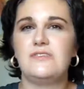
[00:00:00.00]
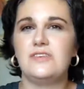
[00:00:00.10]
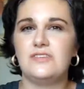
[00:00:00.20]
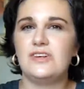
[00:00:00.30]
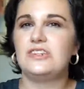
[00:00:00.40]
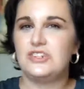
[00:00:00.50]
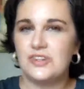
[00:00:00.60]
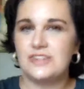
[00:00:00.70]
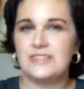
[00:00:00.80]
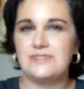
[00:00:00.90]
if you
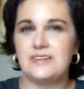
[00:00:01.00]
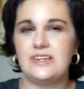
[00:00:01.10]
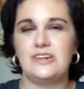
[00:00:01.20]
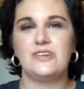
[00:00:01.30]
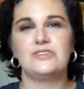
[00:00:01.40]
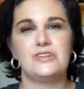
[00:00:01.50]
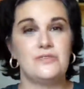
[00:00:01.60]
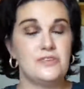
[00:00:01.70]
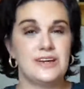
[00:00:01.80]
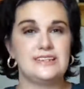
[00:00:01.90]
enjoyed this video,
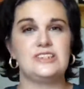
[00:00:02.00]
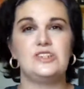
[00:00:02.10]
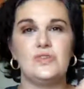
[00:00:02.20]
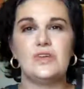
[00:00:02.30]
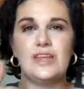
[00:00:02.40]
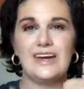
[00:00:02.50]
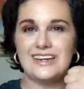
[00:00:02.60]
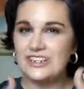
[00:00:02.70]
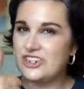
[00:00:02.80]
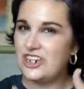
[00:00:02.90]
don't forget to
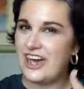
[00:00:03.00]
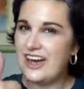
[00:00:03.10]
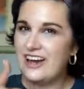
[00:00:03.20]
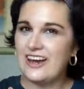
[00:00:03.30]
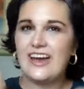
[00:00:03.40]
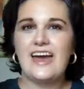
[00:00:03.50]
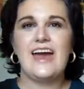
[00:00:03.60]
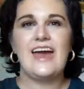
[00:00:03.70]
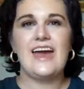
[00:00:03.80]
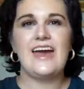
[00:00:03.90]
like and share,
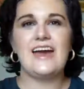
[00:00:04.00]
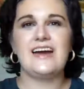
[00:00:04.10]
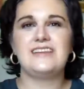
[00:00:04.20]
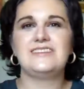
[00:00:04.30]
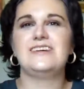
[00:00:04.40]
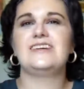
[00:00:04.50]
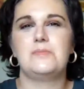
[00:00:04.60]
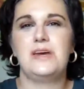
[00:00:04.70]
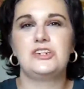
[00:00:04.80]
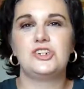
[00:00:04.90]
and
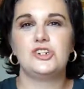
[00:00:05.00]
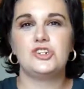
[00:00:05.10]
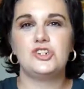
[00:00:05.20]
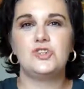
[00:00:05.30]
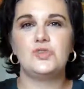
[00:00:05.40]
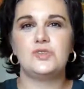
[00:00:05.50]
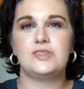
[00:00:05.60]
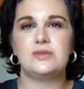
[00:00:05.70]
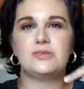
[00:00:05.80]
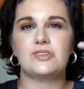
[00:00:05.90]
make sure to
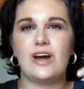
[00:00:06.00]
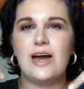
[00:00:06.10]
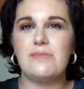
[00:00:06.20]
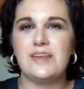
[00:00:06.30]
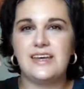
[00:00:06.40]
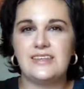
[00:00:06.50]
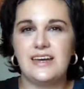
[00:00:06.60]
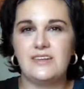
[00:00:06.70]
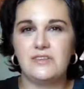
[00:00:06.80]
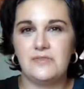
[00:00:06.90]
subscribe and hit
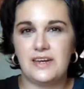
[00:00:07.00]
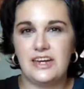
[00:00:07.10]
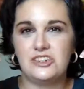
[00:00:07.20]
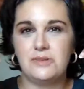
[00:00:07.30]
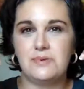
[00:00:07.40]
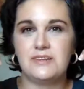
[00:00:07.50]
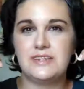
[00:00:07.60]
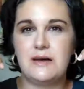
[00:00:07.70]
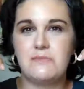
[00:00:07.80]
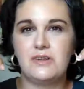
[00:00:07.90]
that notification bell
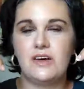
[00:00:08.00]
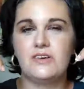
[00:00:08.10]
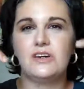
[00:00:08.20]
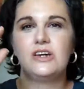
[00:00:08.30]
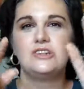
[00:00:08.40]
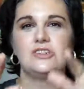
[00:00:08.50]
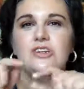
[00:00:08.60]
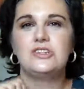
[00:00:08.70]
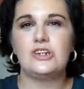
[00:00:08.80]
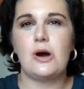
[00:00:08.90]
down below so
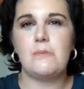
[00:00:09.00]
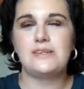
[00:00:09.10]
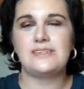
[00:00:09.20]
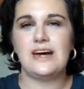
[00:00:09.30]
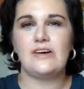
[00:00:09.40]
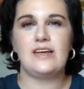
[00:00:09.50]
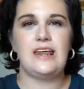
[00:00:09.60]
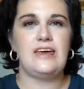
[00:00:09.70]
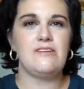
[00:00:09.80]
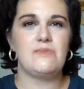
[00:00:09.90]
you don't miss out on
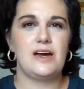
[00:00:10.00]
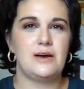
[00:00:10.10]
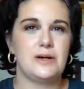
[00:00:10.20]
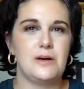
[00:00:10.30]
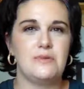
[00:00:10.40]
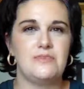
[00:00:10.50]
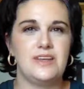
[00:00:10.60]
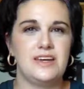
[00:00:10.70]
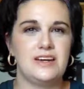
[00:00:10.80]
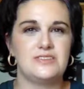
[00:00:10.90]
any of my upcoming
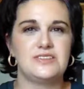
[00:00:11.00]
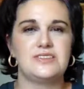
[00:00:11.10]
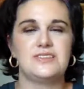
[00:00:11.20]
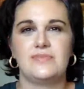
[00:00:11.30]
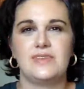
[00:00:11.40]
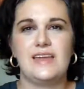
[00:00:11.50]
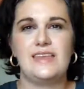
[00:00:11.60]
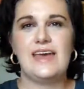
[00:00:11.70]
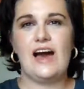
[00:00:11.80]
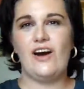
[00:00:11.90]
videos.
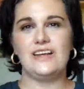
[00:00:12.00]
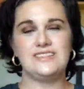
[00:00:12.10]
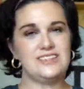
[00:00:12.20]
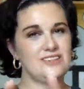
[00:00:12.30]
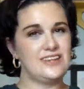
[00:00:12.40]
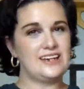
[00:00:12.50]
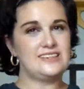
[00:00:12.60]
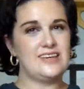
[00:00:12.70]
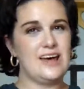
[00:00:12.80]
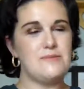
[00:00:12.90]
Now, until
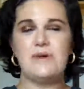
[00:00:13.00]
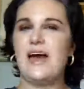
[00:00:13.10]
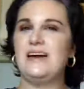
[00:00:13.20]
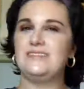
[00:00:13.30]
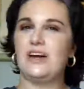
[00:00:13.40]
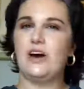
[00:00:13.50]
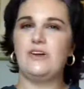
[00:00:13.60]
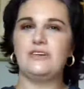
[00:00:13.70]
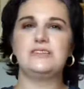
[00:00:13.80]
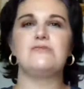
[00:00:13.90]
next time, as
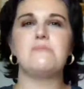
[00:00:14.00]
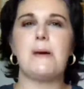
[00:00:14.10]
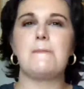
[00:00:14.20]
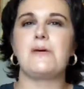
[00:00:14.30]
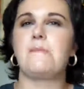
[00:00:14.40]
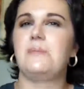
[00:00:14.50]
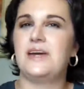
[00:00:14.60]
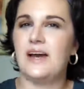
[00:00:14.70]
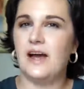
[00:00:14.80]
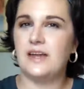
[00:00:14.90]
always, remember, be
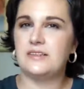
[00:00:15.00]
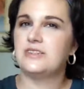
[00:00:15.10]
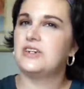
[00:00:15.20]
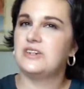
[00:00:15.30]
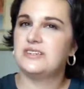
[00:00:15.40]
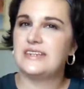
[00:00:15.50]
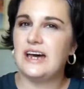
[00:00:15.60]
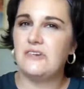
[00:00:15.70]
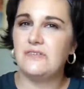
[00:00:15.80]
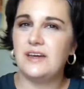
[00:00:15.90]
kind to
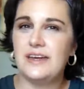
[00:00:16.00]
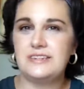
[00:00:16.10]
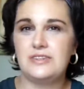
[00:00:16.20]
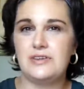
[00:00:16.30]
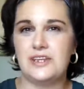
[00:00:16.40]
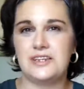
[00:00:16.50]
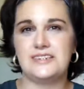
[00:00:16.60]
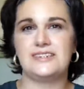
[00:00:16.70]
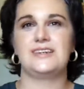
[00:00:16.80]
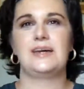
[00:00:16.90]
yourself and to
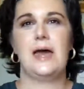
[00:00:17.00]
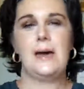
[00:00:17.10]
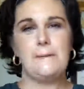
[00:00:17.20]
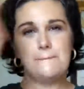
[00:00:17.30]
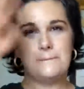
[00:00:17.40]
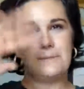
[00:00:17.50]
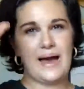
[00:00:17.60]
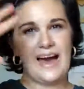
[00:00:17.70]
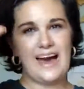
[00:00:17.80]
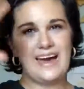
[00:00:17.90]
others.
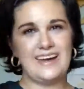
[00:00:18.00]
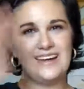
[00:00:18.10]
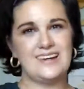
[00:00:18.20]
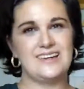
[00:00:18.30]
Bye!